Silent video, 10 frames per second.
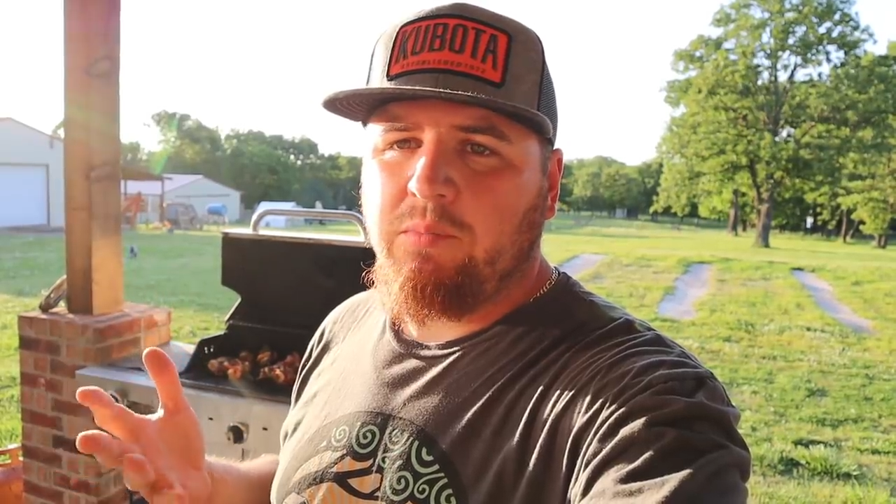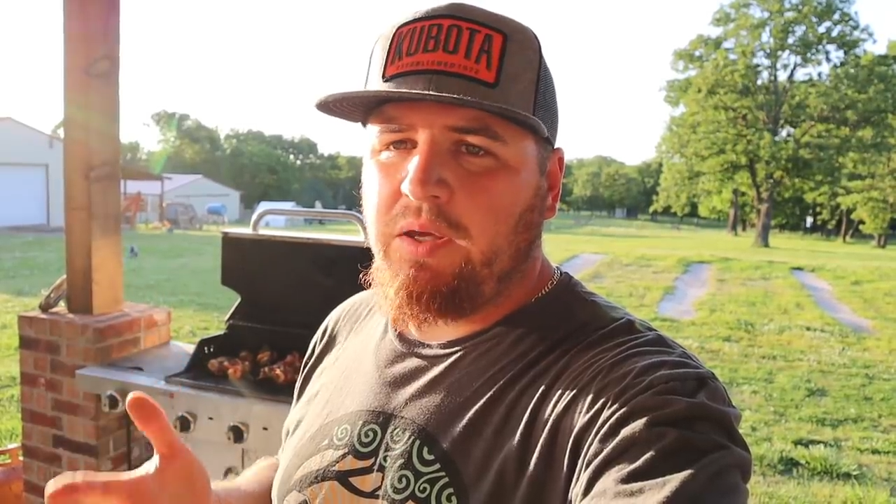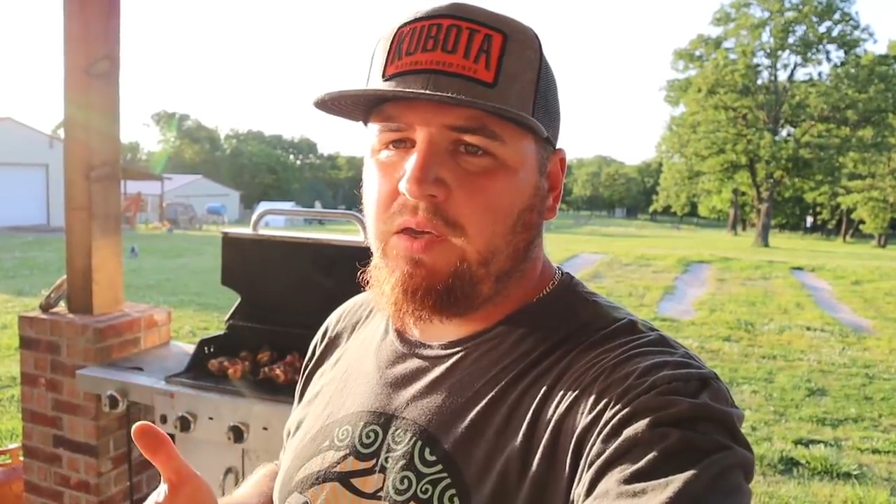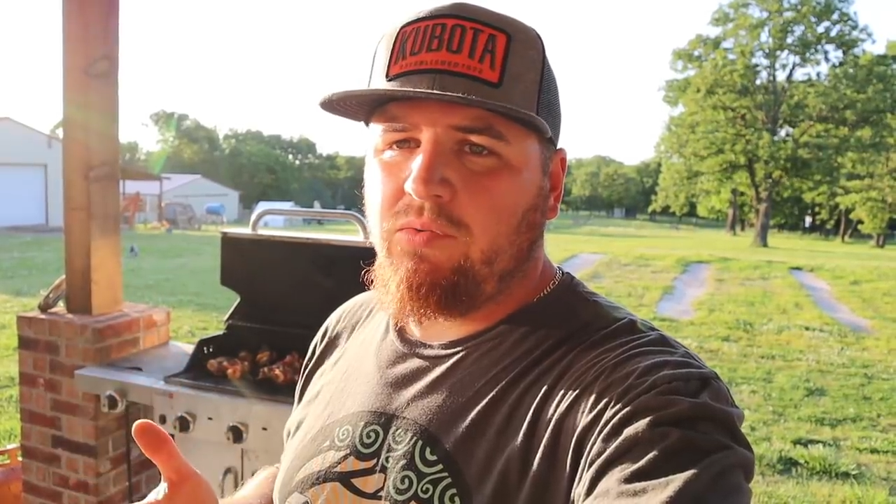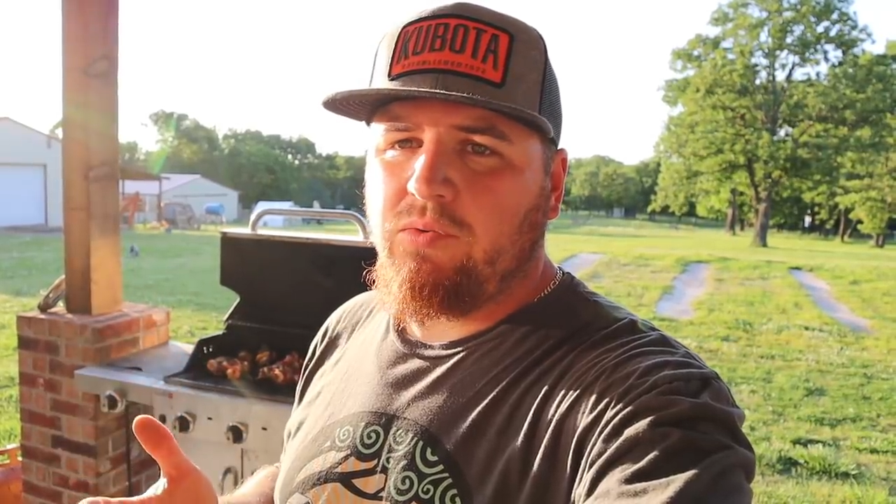
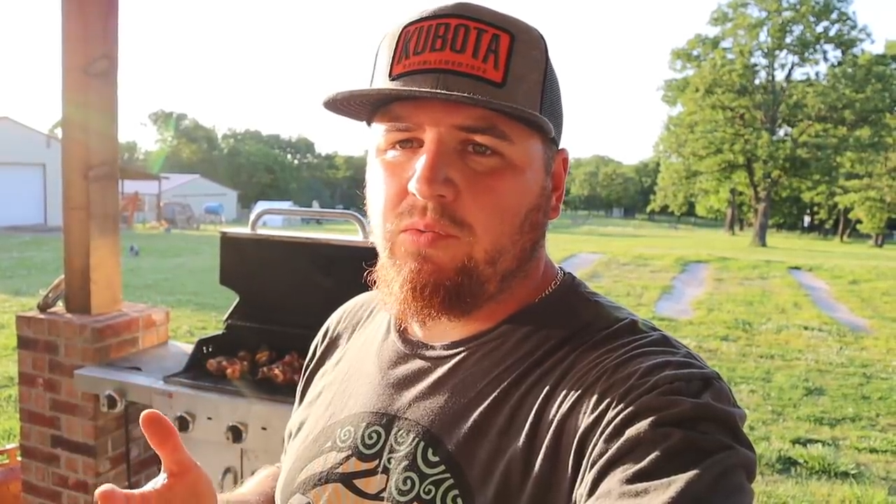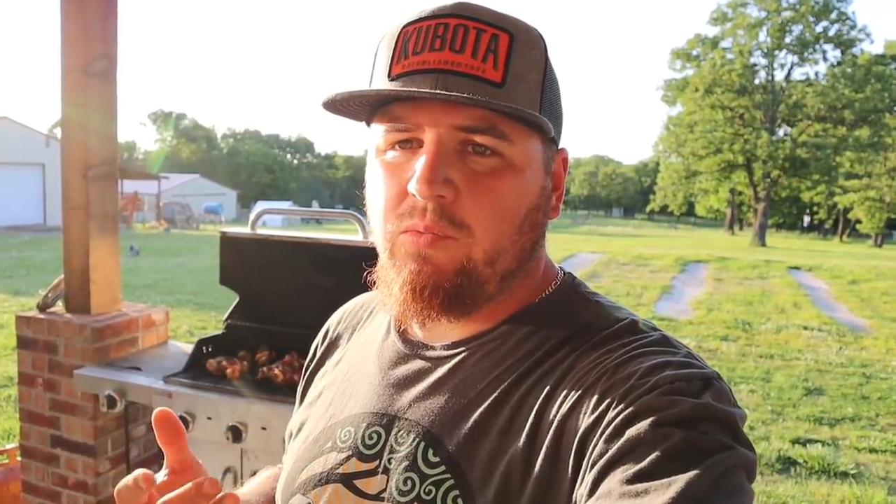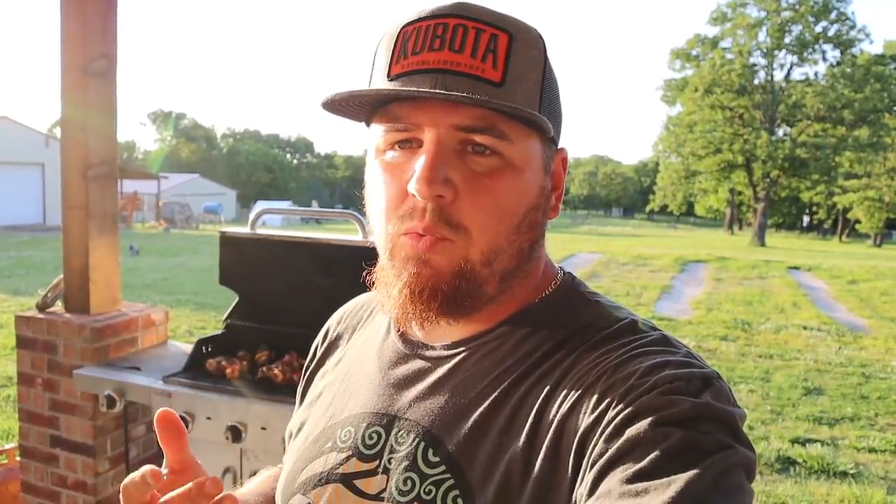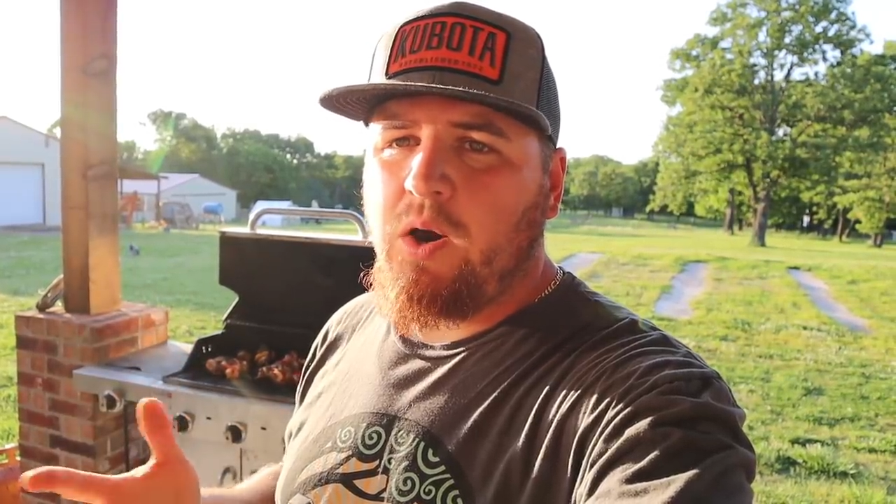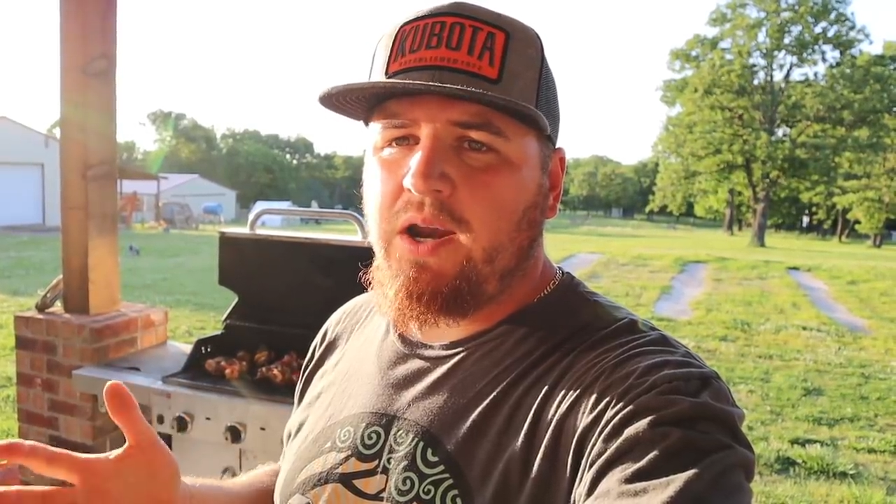beef,
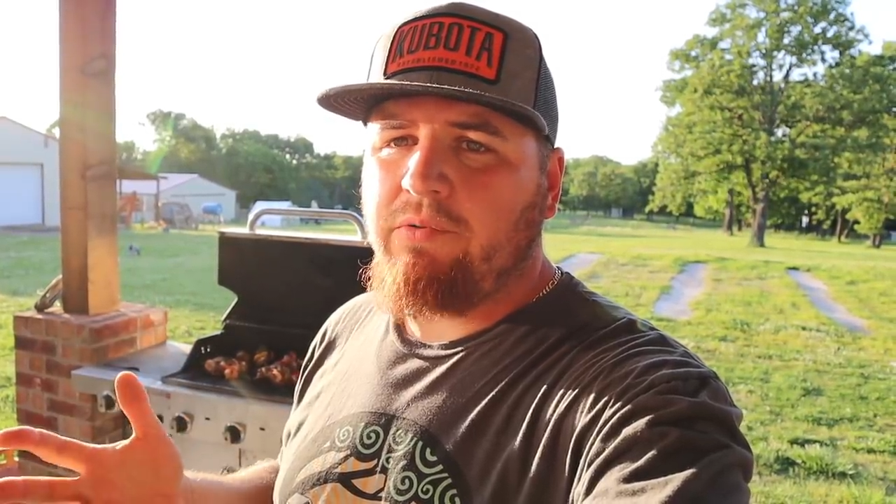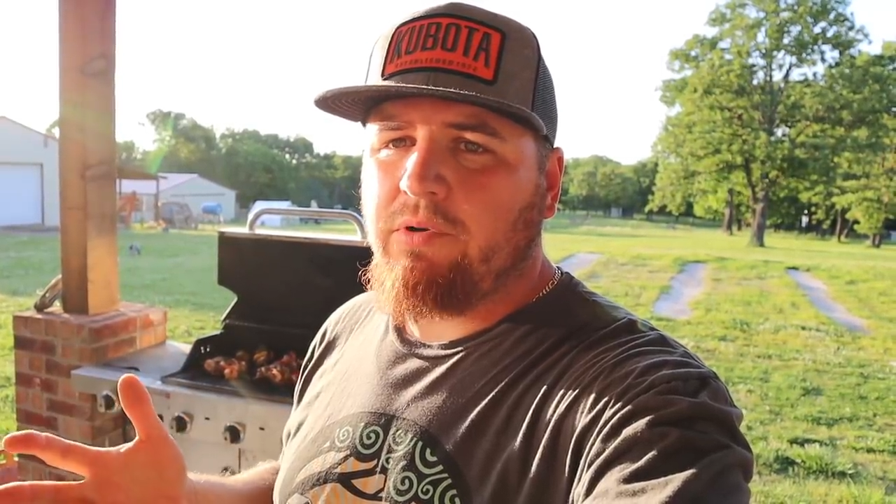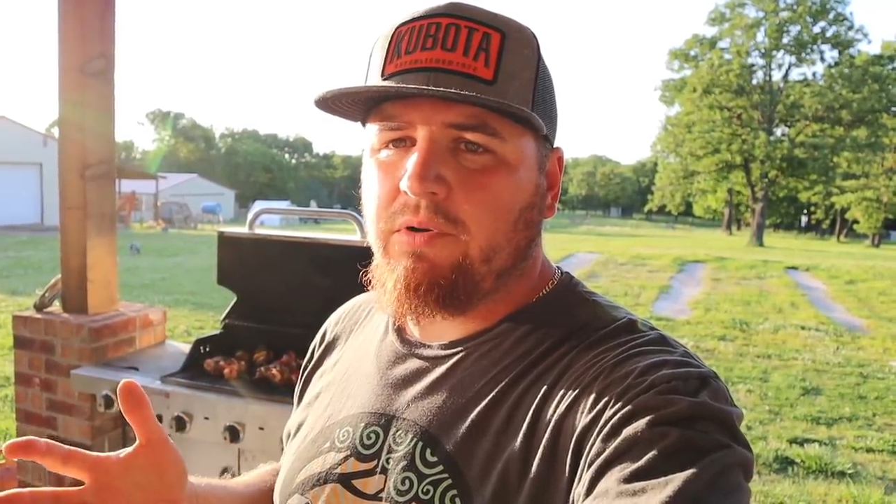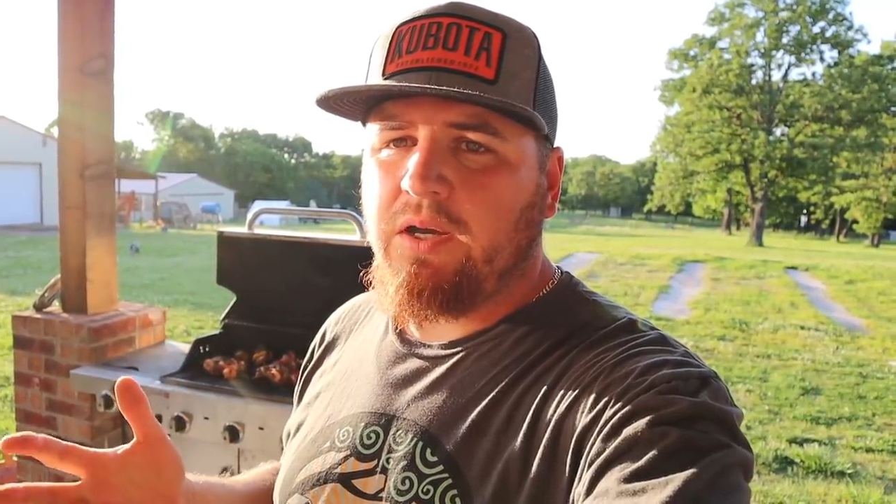whatever,